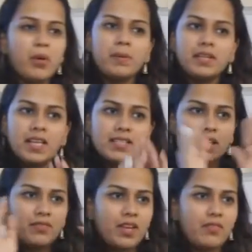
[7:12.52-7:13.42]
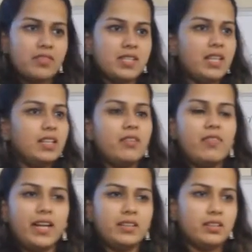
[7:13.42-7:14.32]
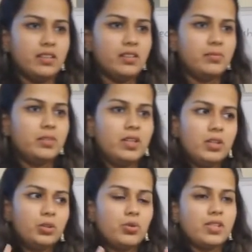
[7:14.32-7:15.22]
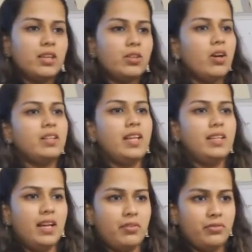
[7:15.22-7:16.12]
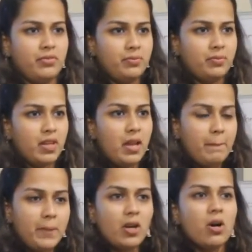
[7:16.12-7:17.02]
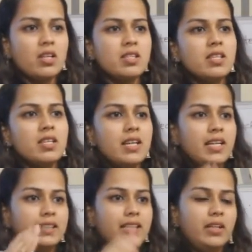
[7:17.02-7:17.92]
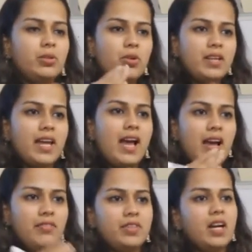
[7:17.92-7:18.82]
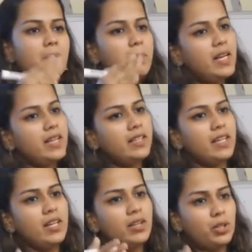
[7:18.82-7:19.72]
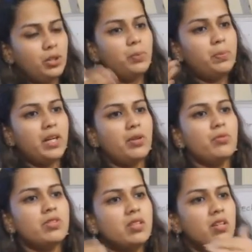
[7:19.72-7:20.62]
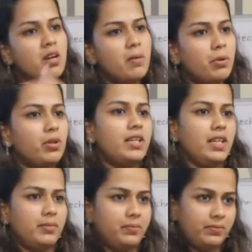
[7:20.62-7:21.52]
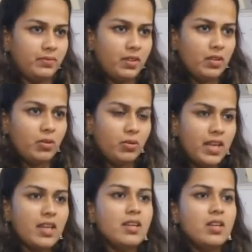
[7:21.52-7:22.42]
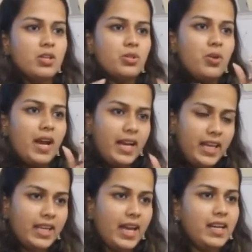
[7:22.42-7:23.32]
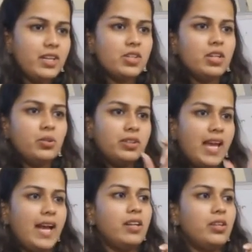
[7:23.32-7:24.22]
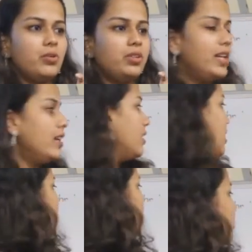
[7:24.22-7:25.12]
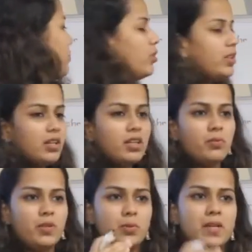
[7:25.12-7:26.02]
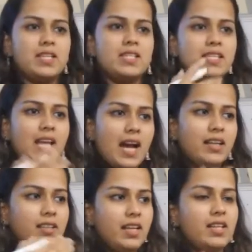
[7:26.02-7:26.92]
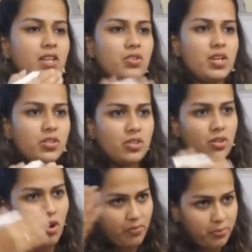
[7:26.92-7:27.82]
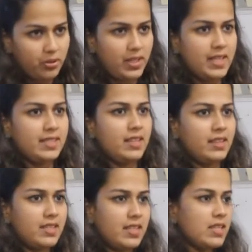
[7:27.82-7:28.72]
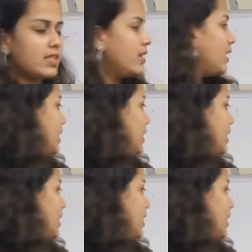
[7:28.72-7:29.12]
properties that we have seen in a vector, those are not enough because they don't have the ability to produce protein. Okay. So in addition to that, you need promoter which will start the initiation of protein synthesis.